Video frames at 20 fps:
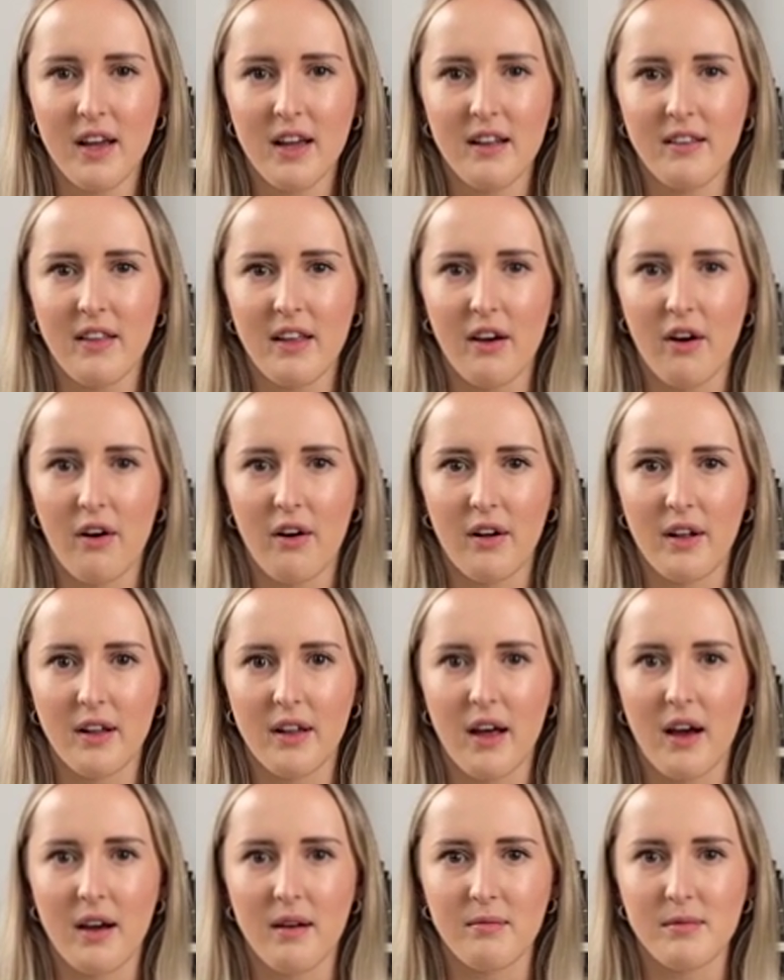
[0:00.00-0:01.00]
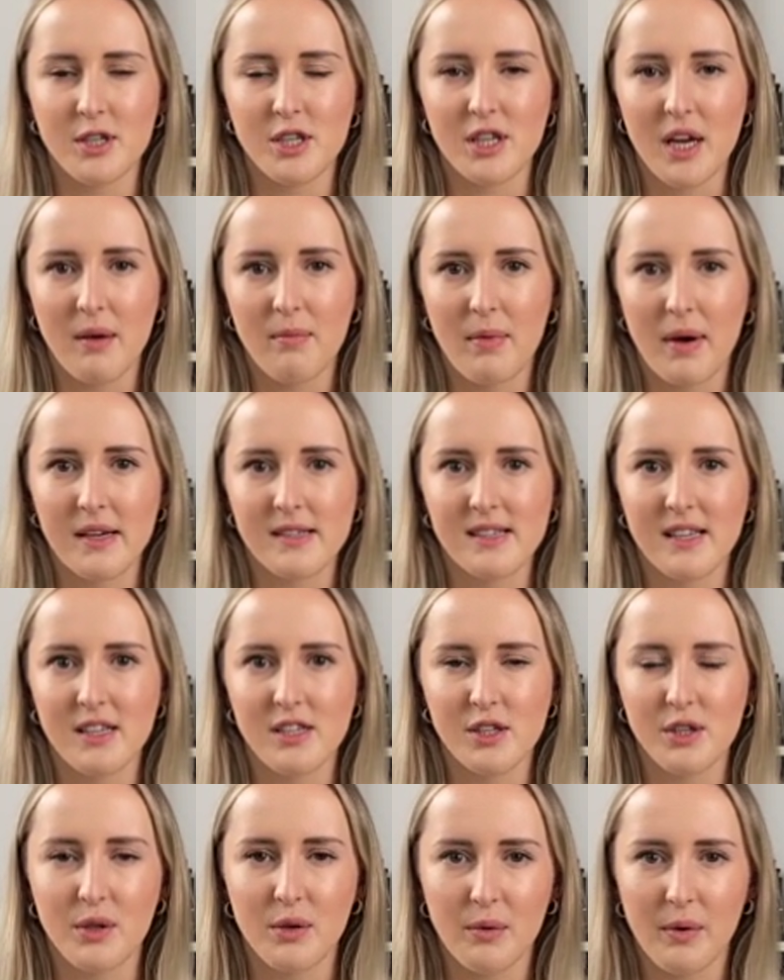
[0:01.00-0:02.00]
They all shape us into
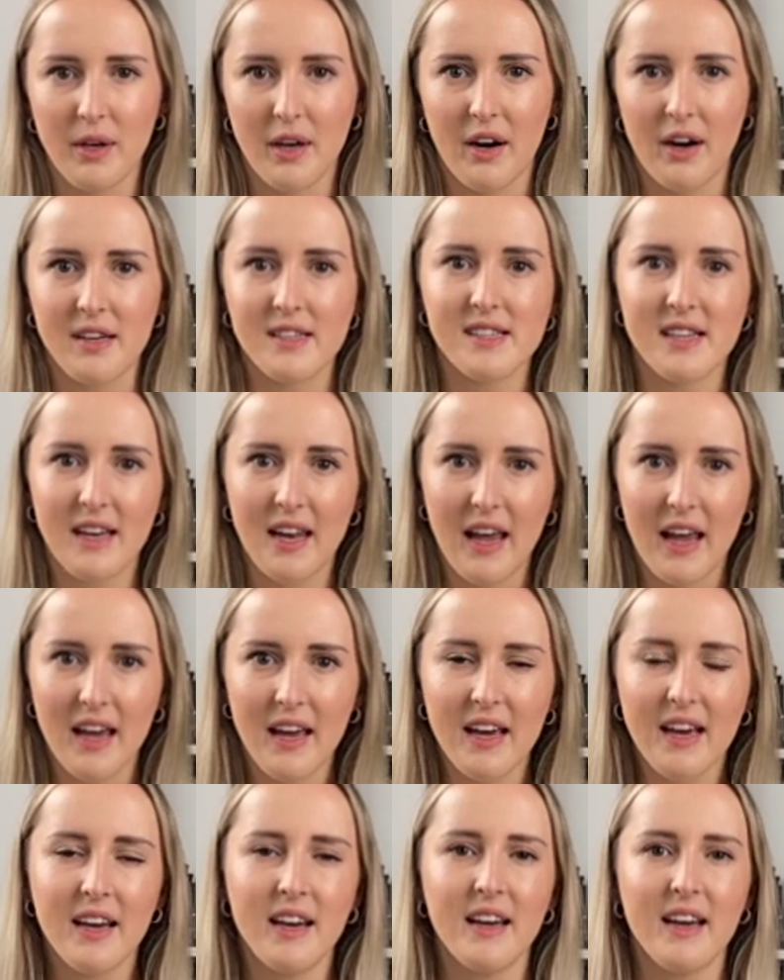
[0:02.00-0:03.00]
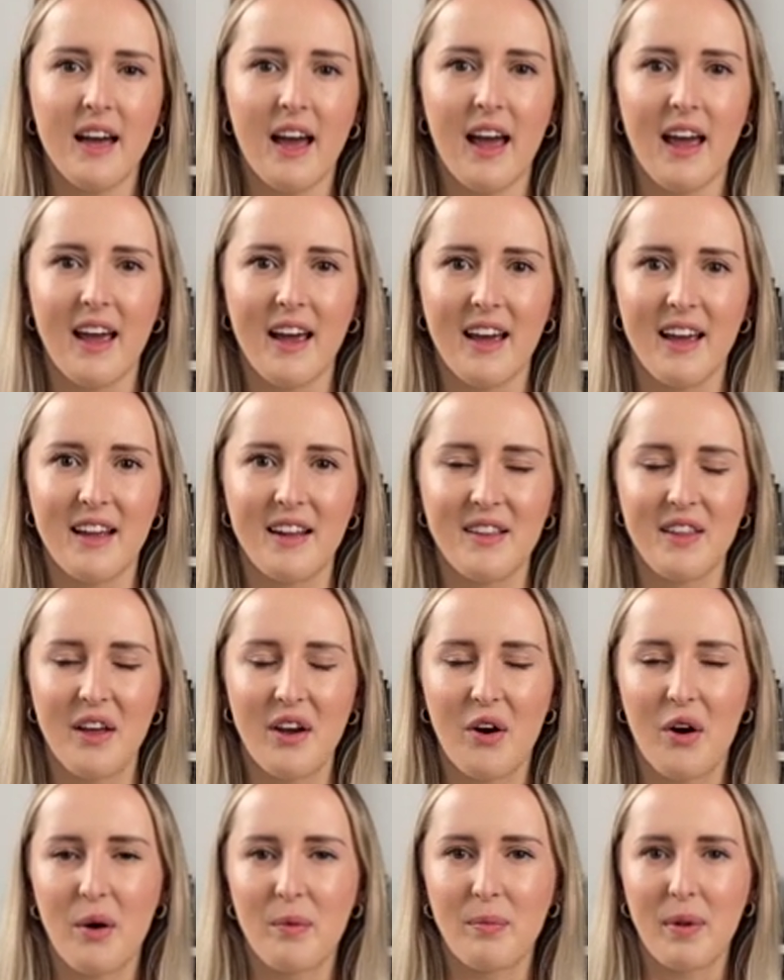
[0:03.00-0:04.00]
who we are today, and they
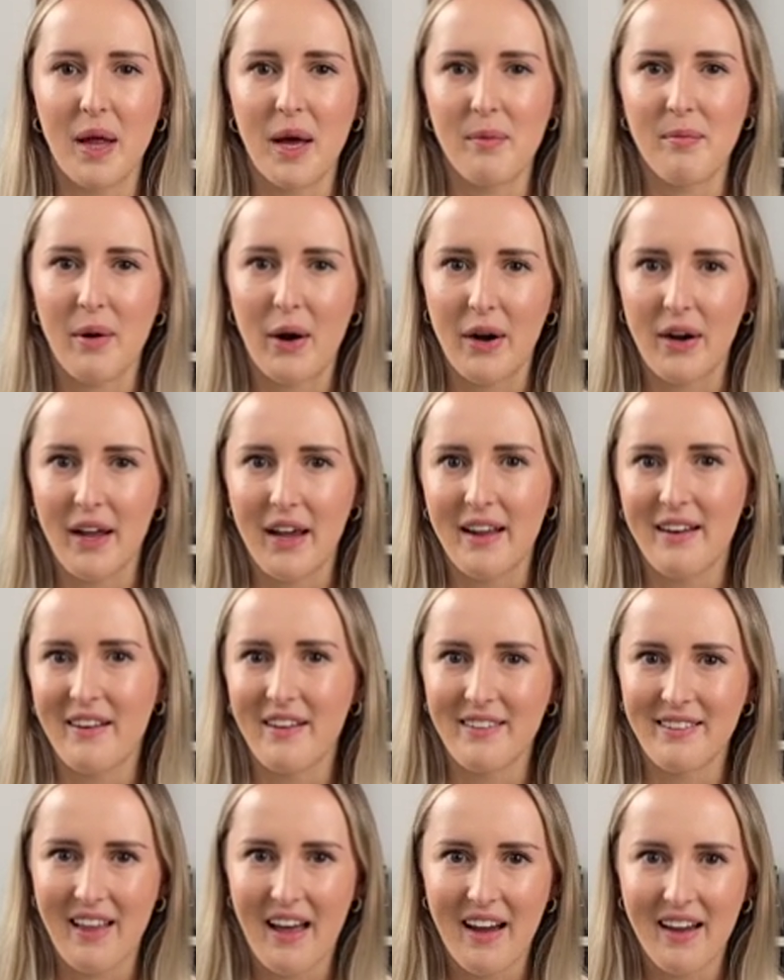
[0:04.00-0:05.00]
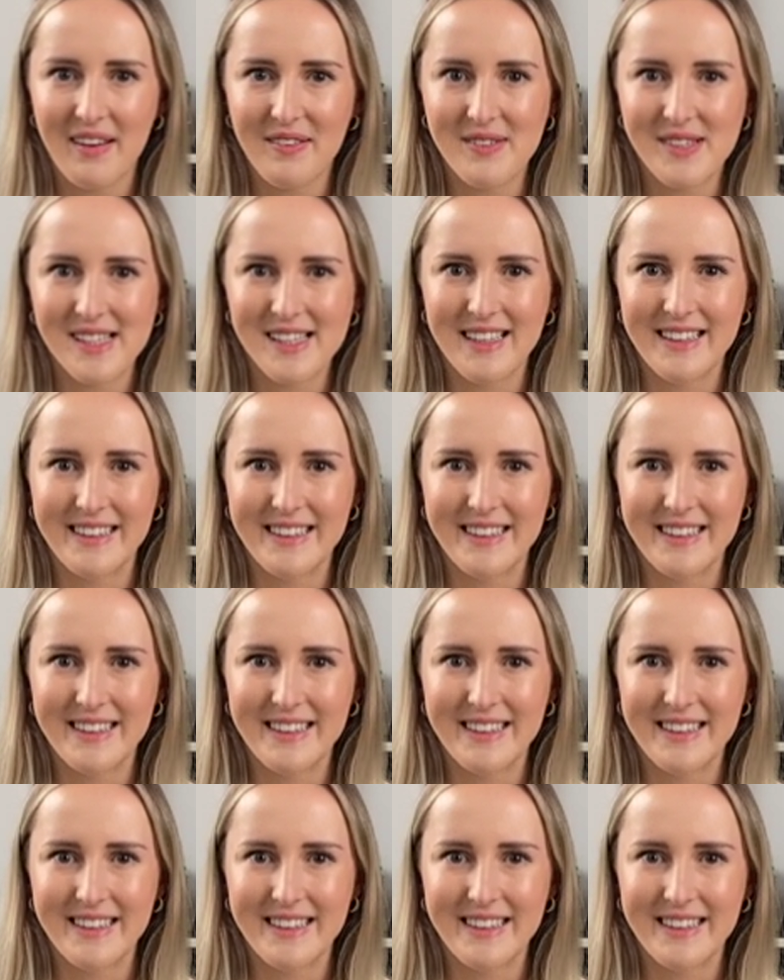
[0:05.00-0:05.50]
all play a part in our lives.